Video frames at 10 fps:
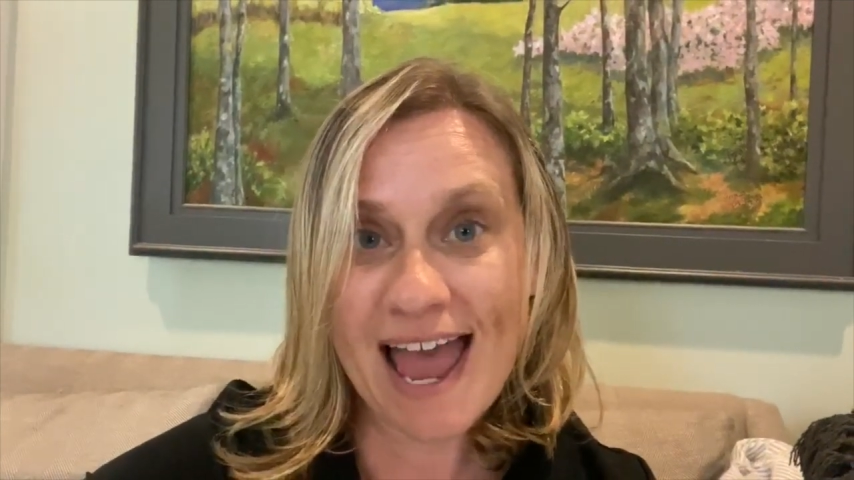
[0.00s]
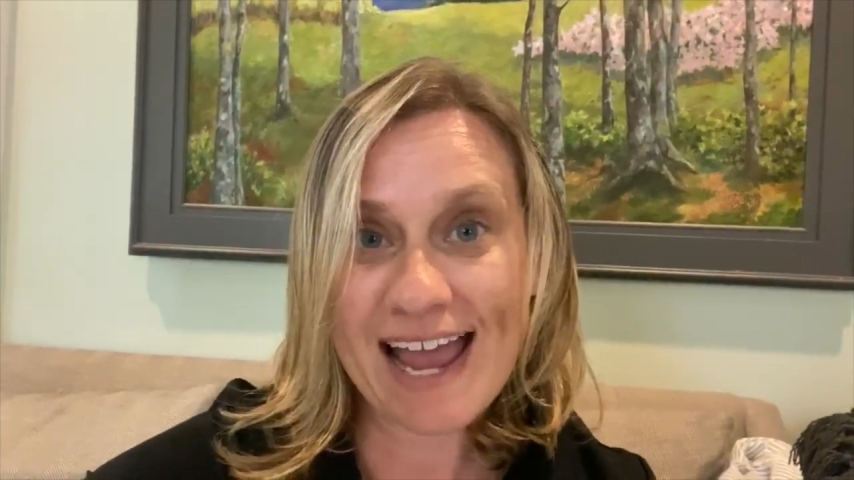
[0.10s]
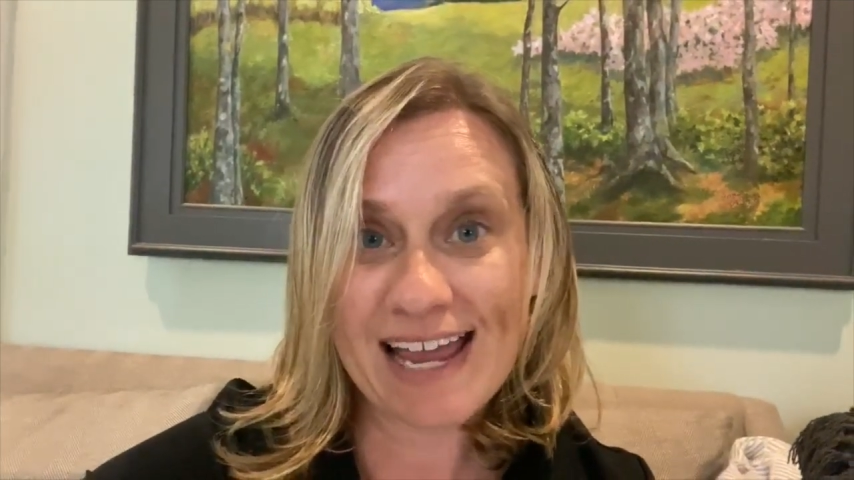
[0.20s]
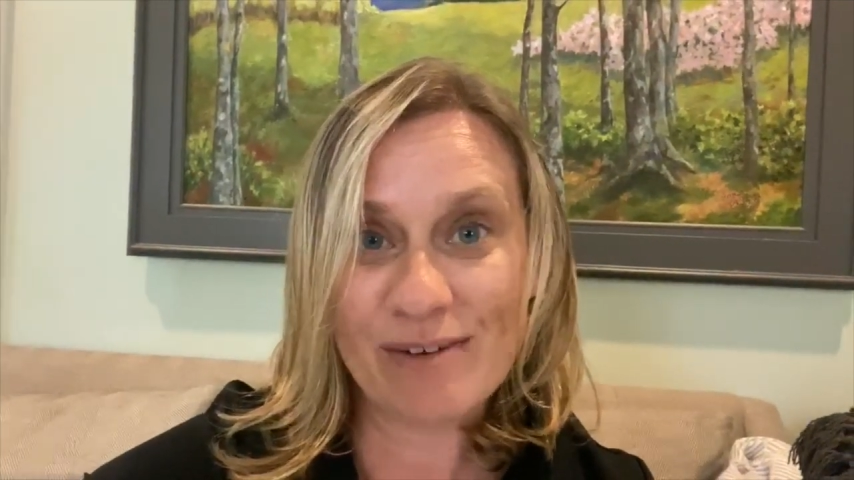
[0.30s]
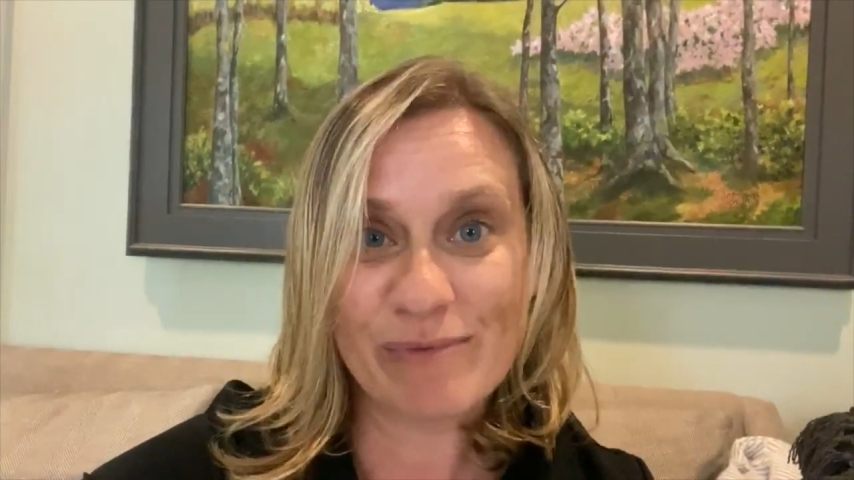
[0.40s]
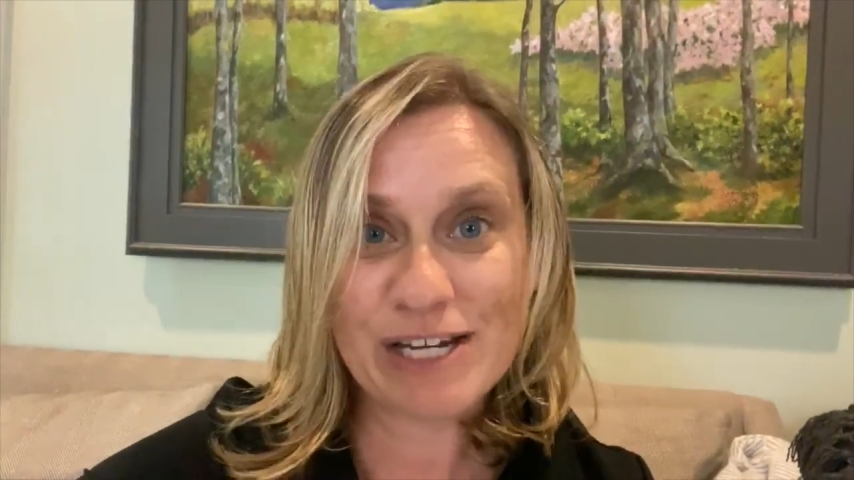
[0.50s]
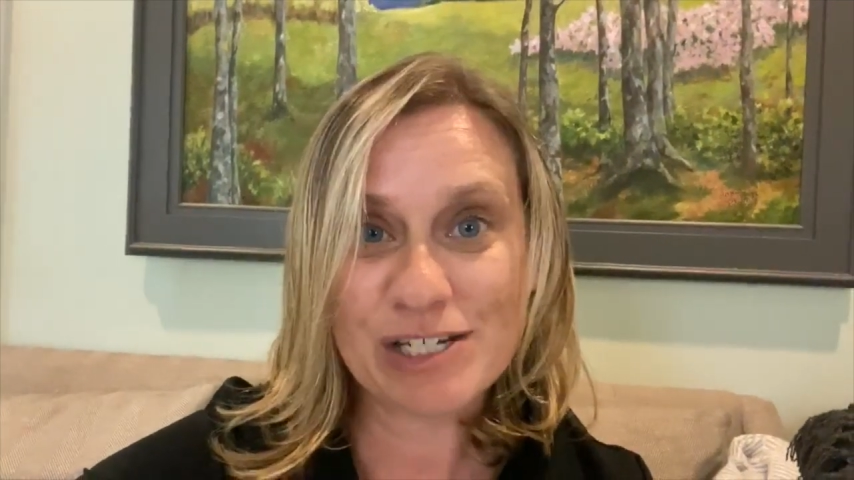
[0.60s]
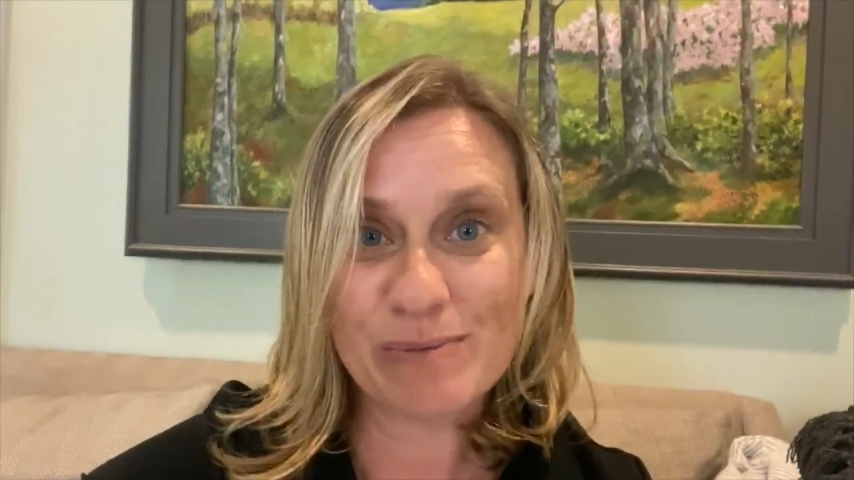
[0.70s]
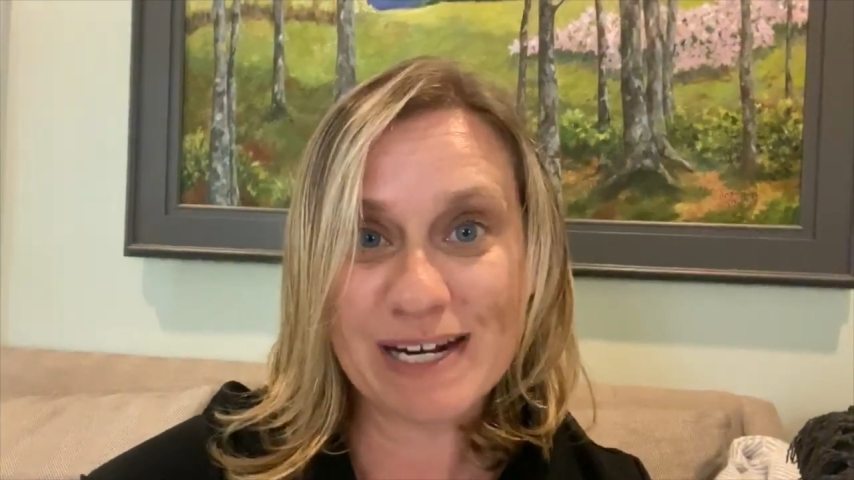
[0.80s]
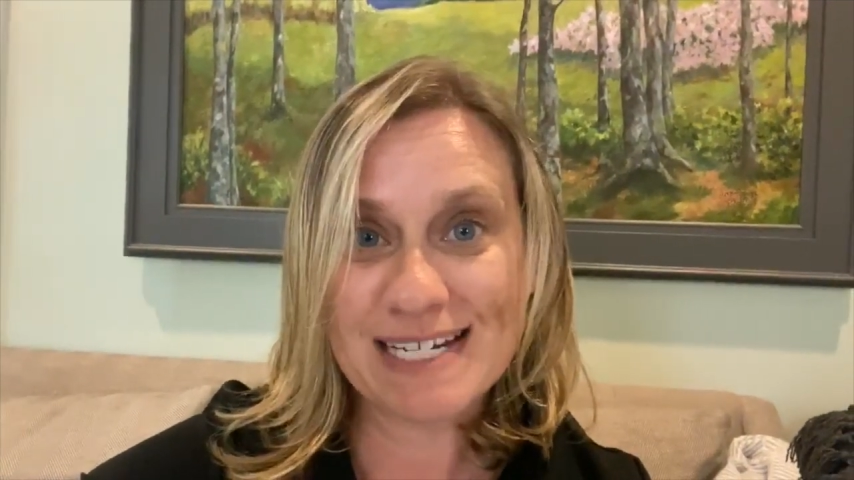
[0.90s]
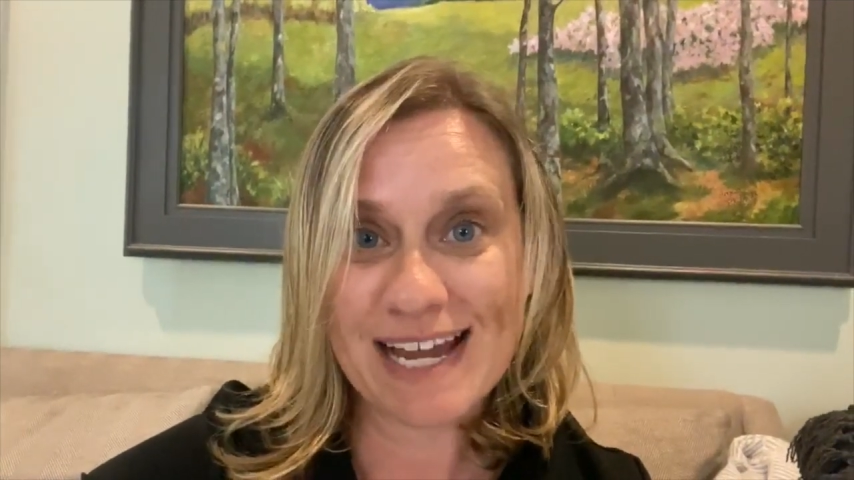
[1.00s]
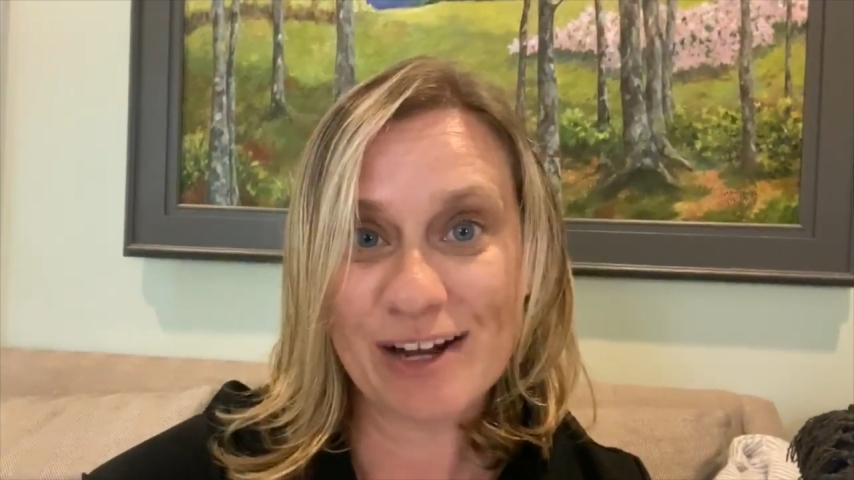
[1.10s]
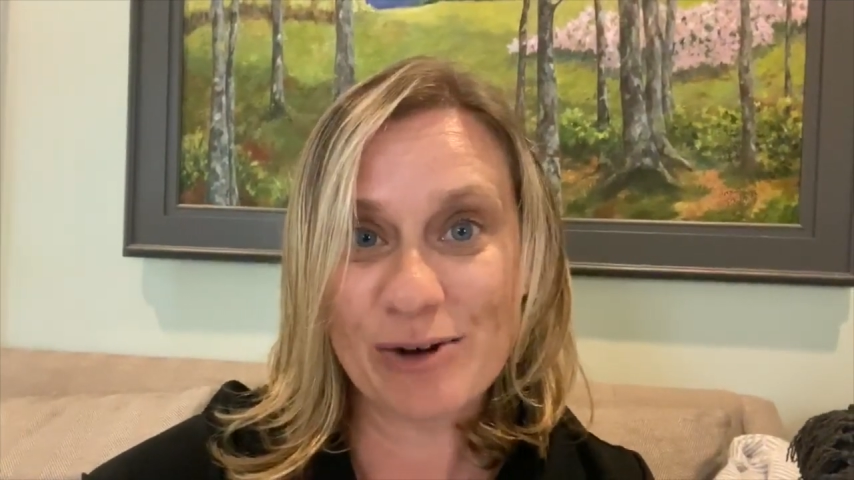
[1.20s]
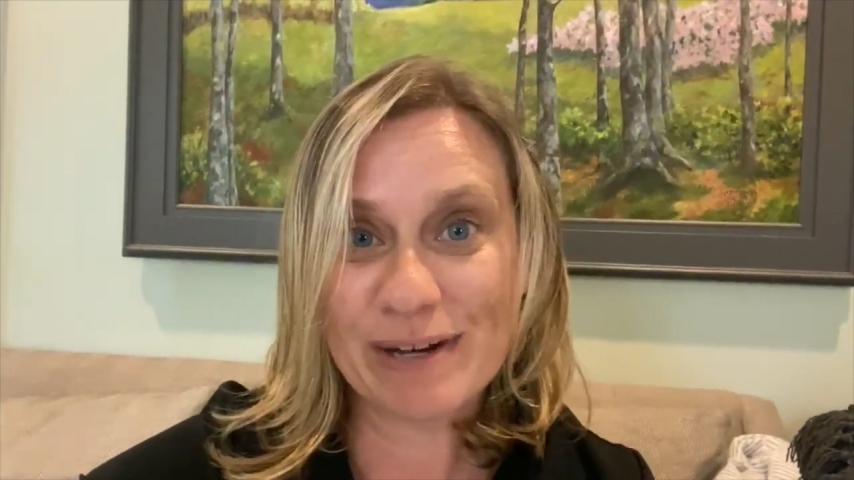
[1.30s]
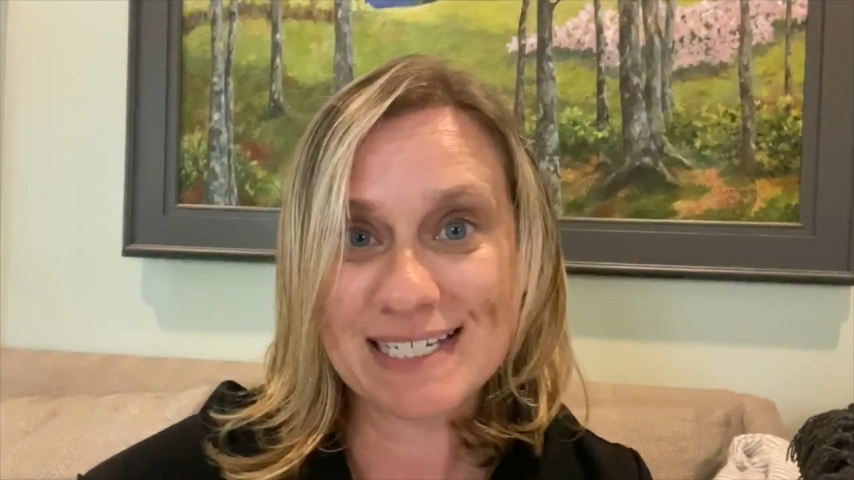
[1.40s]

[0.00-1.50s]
And we just want to take a quick